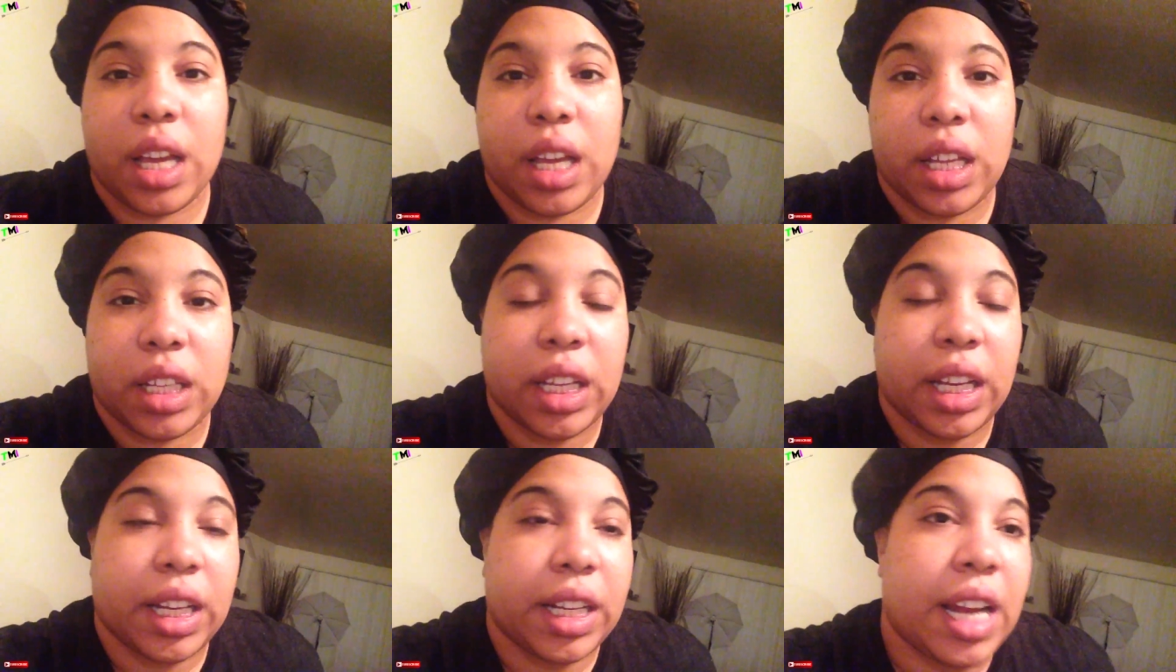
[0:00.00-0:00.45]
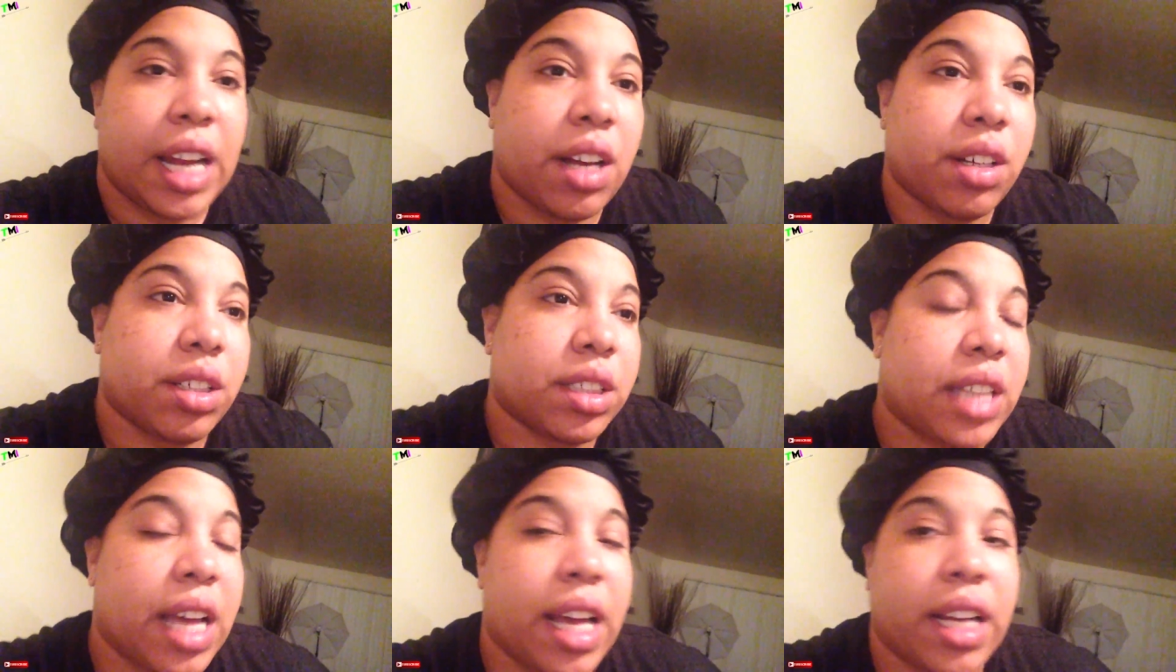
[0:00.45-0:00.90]
And like now
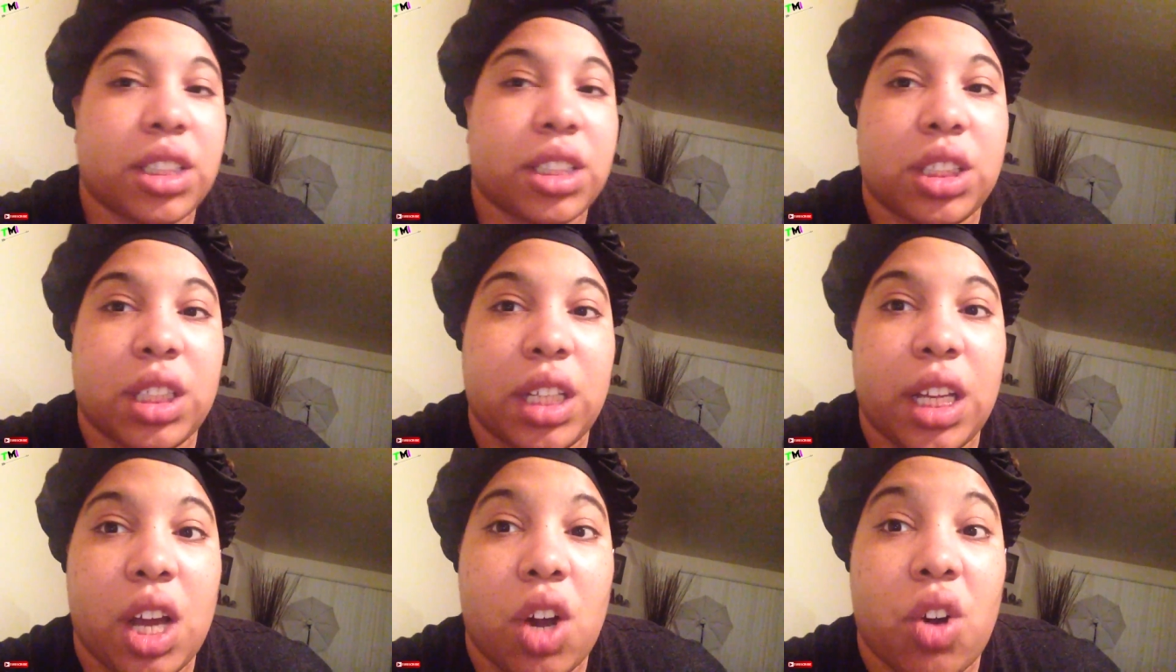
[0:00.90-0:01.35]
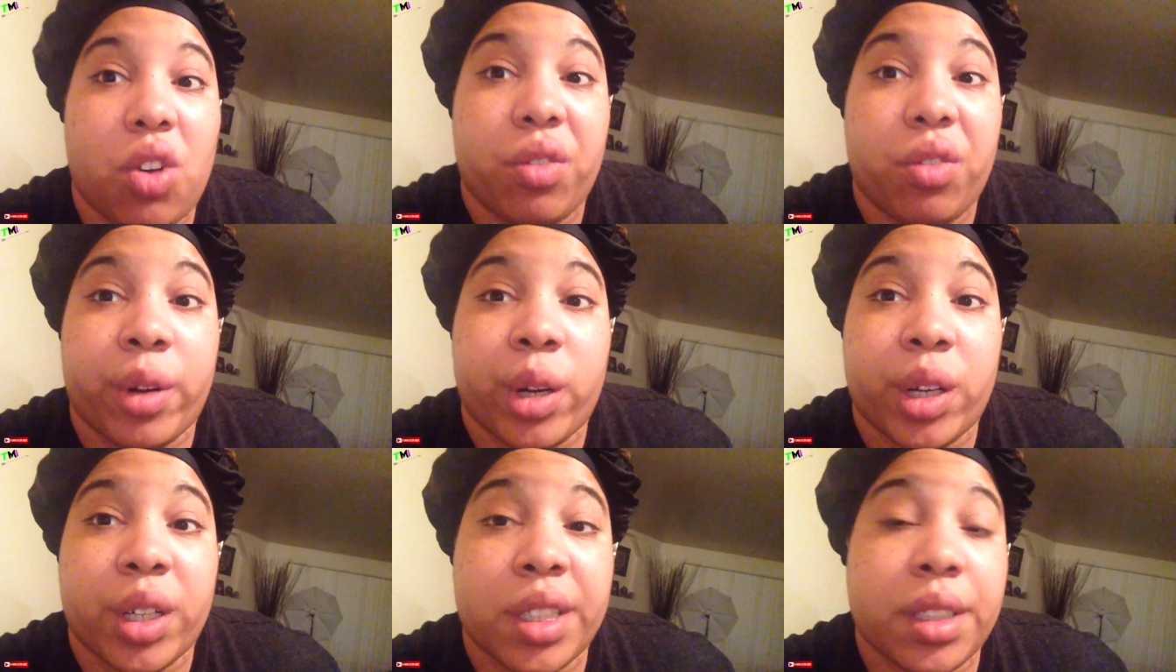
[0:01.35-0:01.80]
it's actually
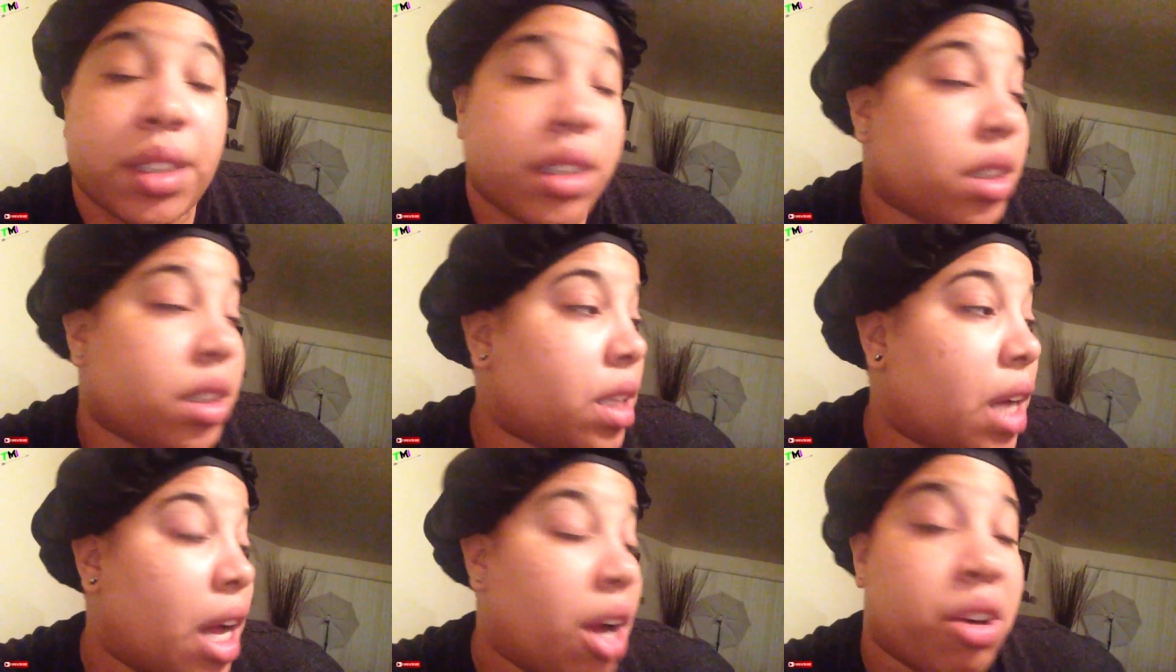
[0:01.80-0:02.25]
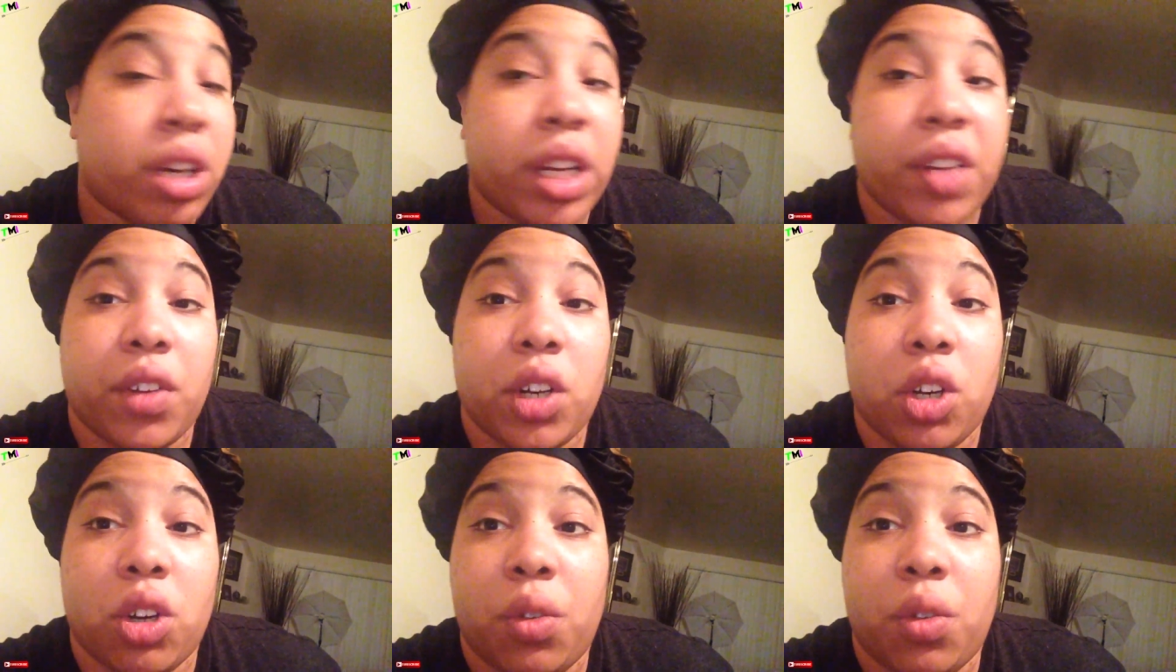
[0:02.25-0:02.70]
over. I don't
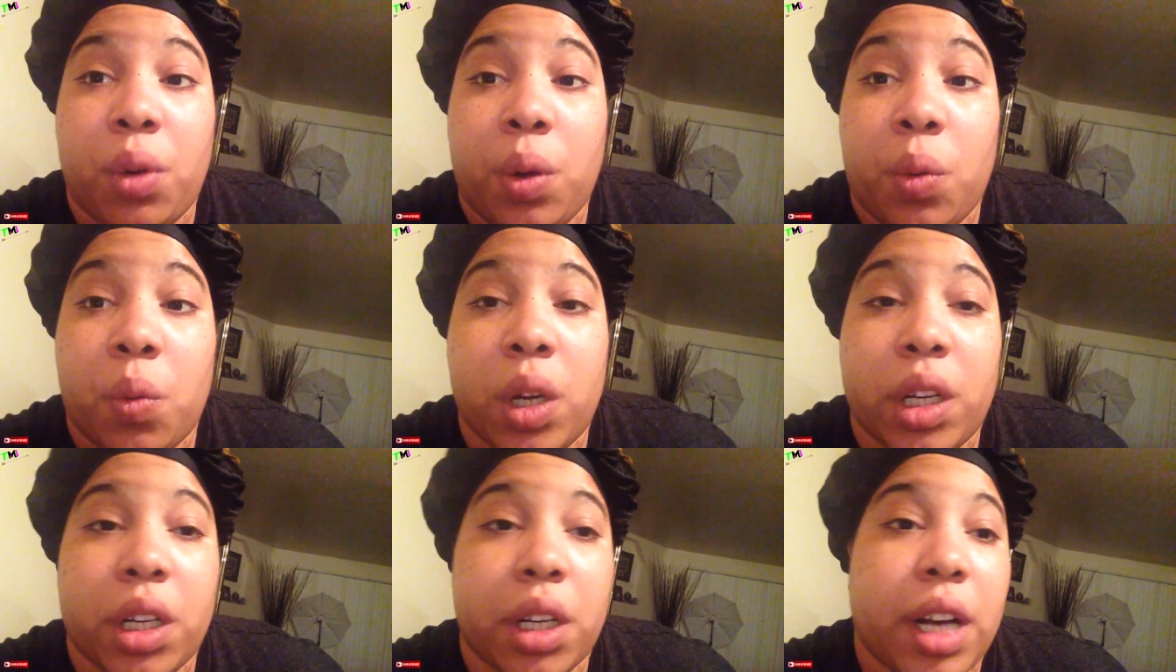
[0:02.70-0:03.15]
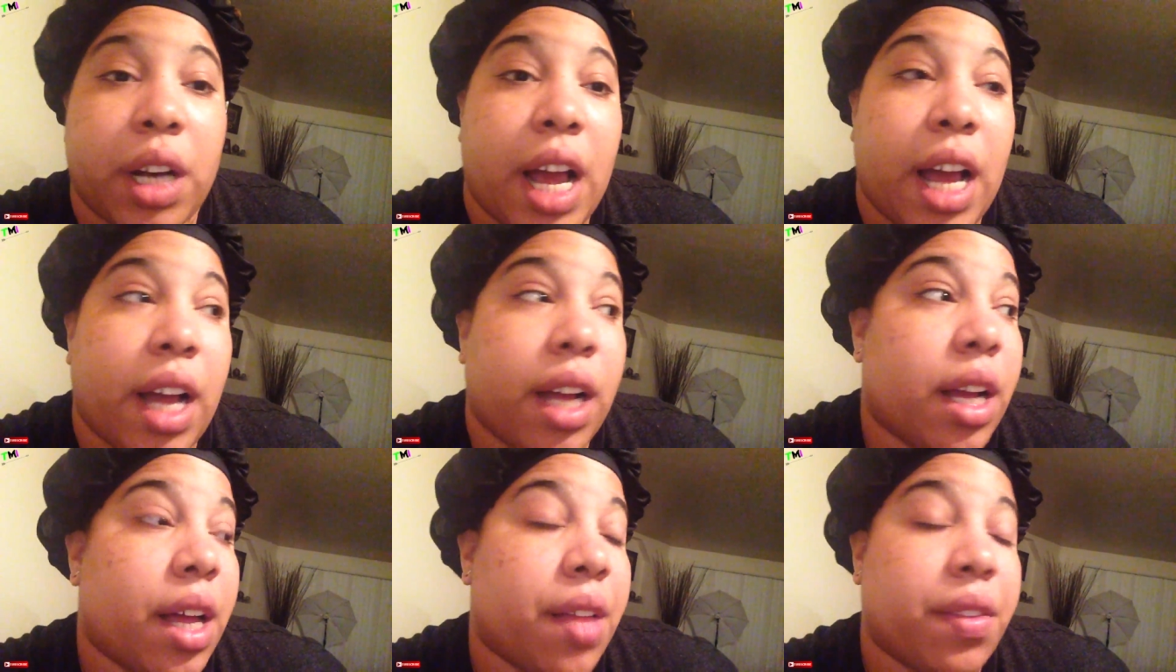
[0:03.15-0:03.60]
even know if we won or
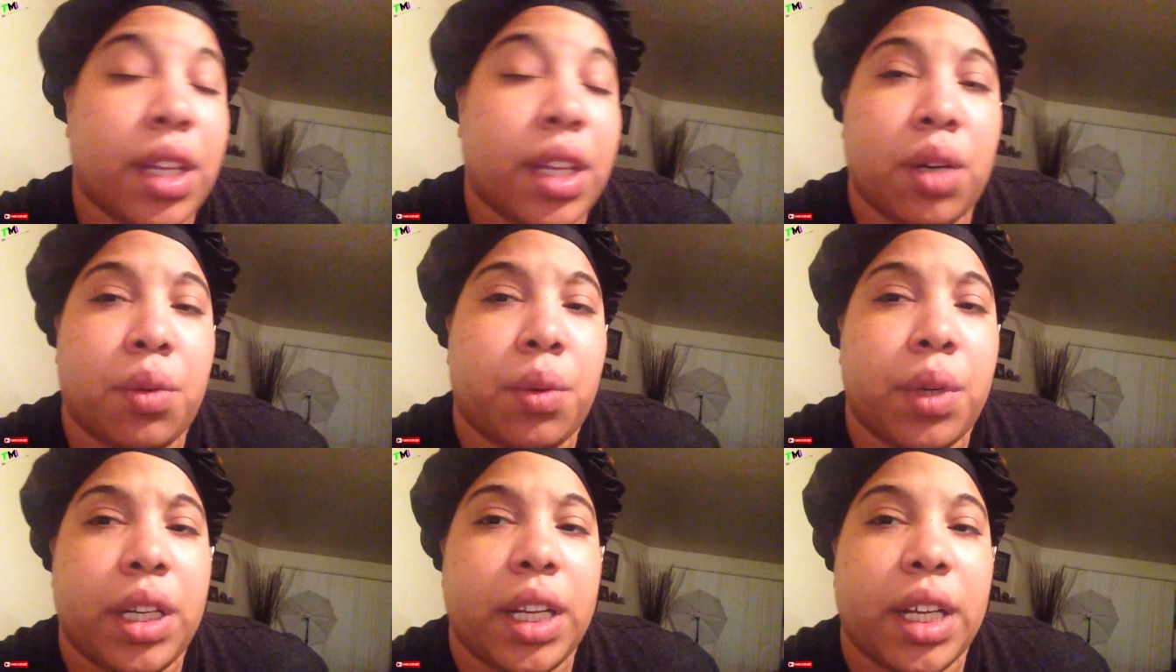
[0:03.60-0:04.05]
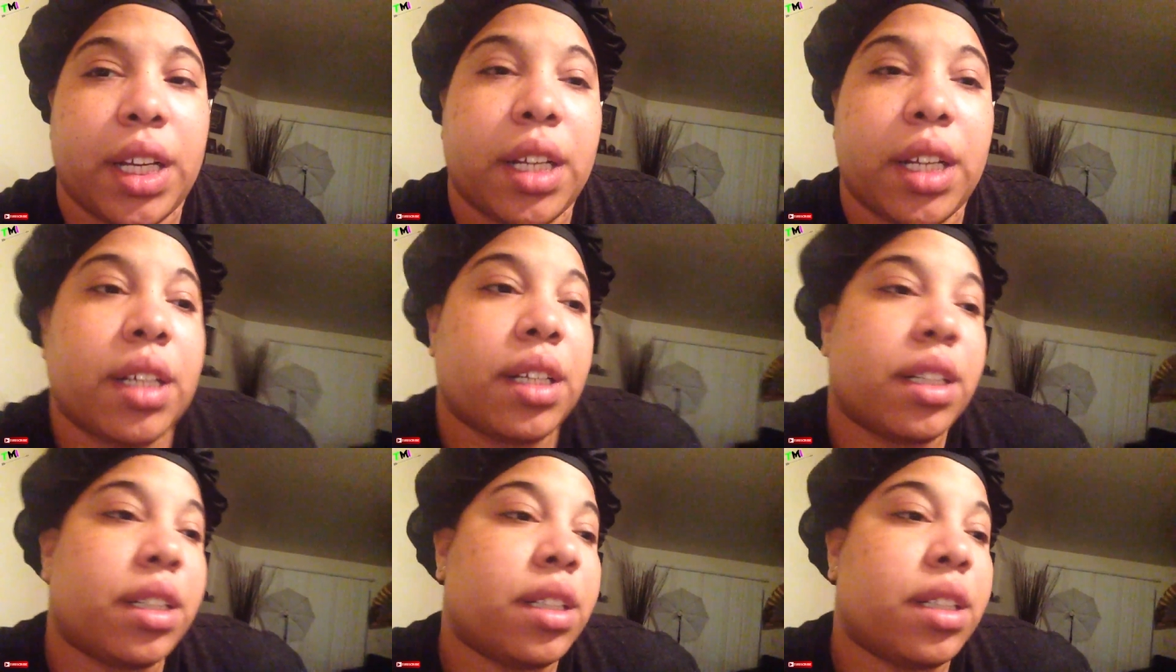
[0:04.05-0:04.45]
not. I think we did.